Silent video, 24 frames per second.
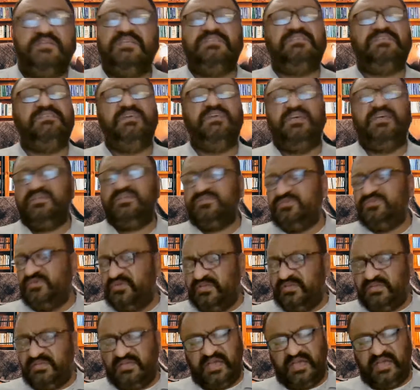Just say,
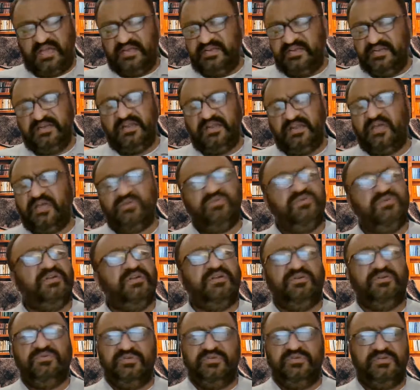sorry, I
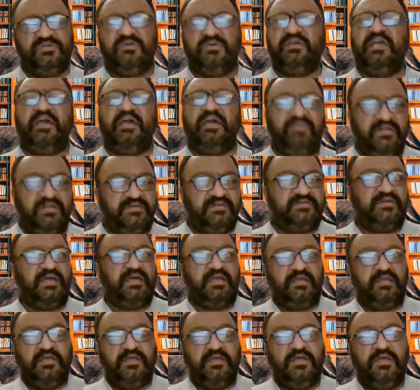couldn't do it. Okay, I will
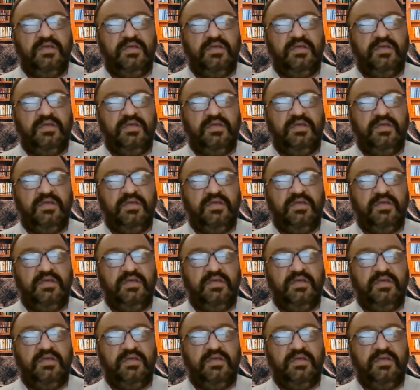try.